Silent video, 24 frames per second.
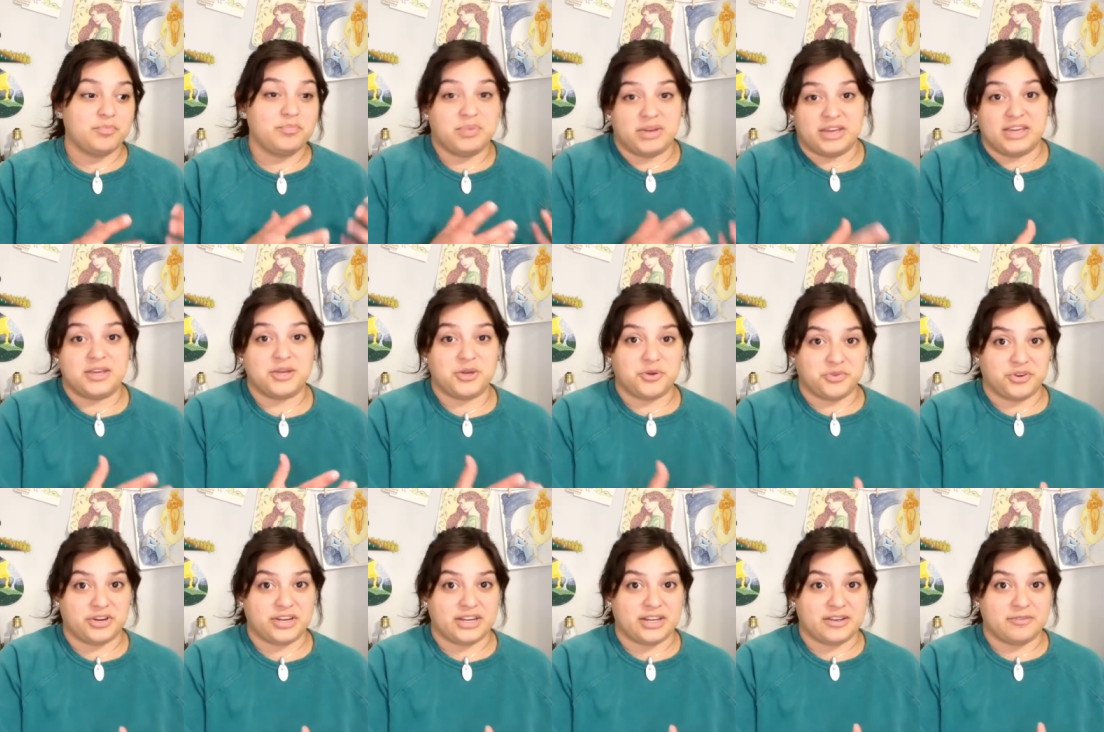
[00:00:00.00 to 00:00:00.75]
being
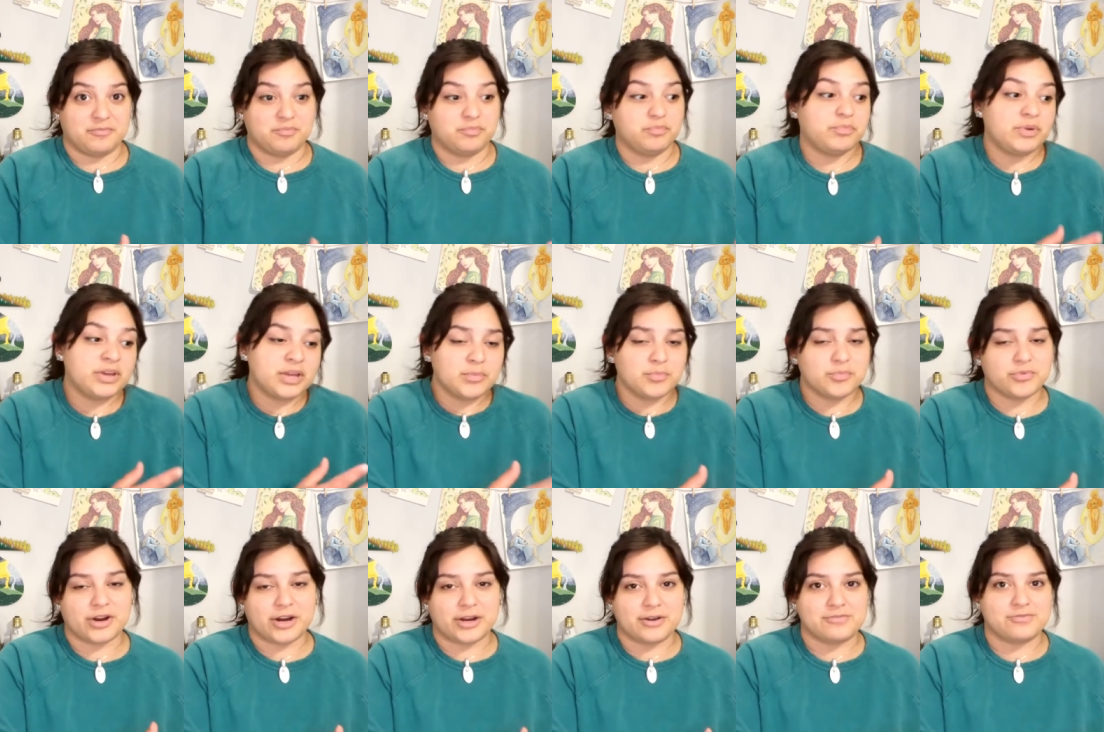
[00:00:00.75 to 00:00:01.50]
greedy,
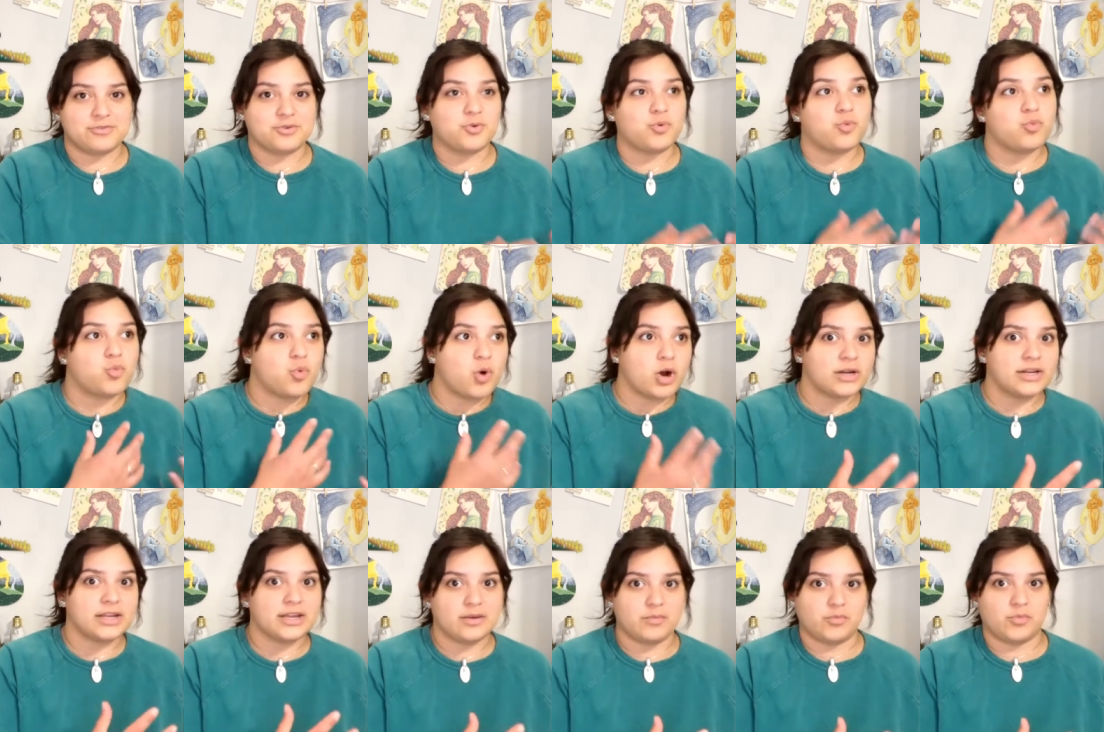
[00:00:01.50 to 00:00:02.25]
being prideful,
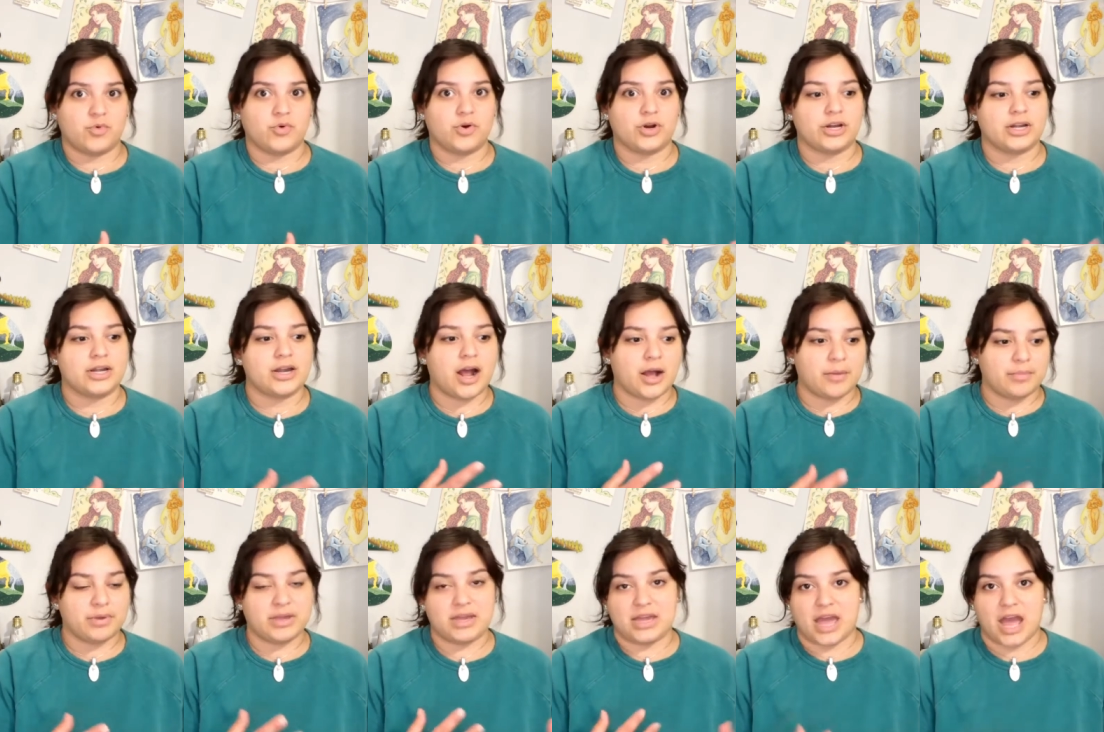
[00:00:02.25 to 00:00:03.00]
wanting more,
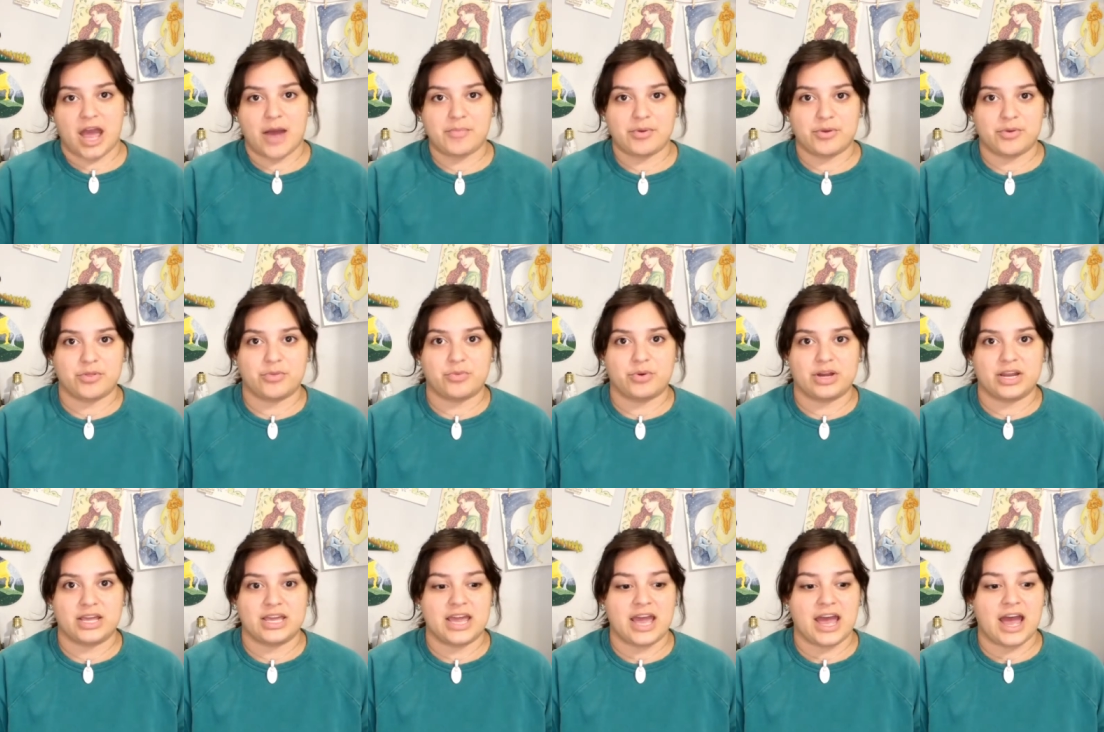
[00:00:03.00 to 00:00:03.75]
not being happy with
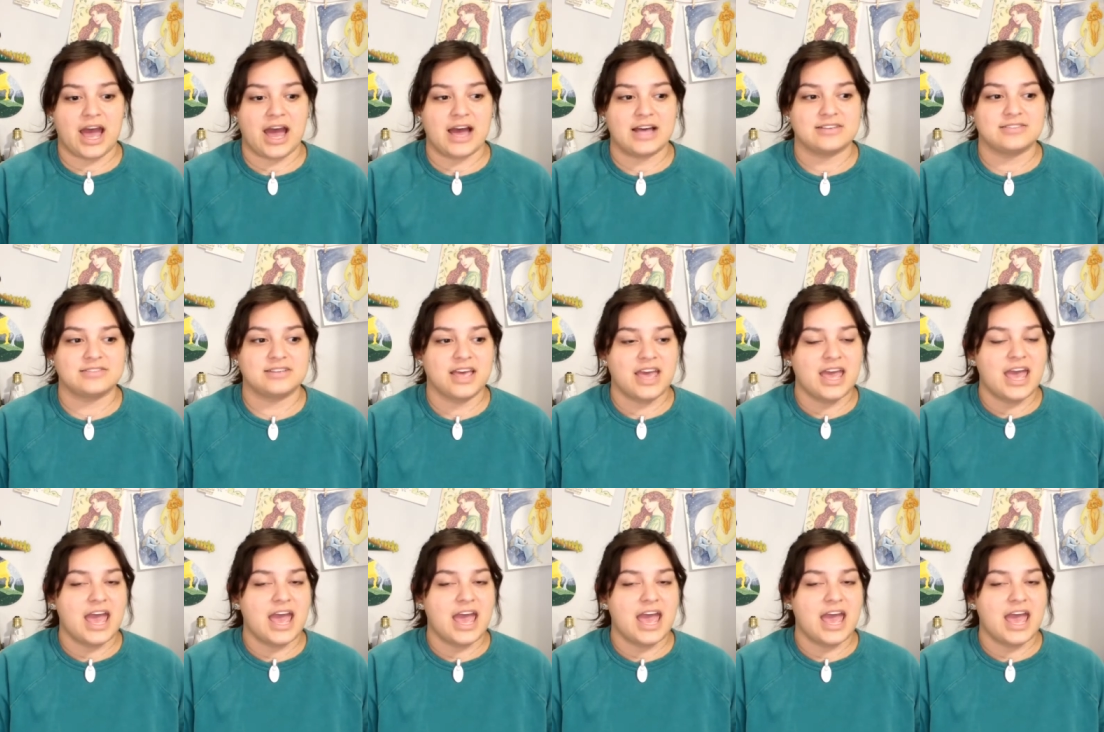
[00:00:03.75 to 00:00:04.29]
what he has.